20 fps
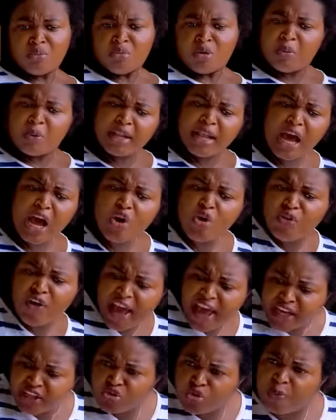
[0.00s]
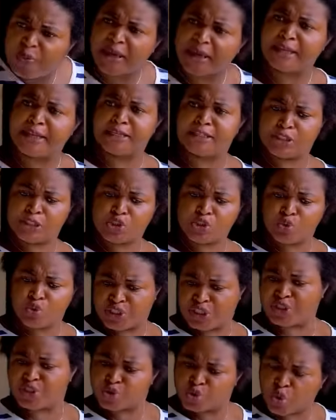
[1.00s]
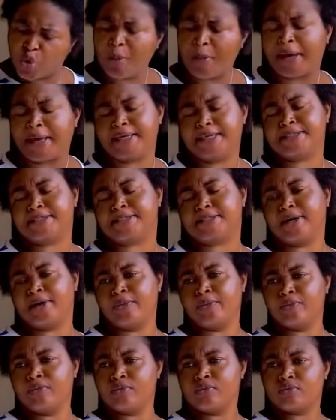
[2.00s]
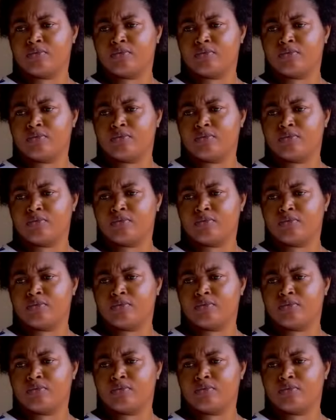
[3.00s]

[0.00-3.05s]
But I overheard you begging at Uchechi to come and eat now.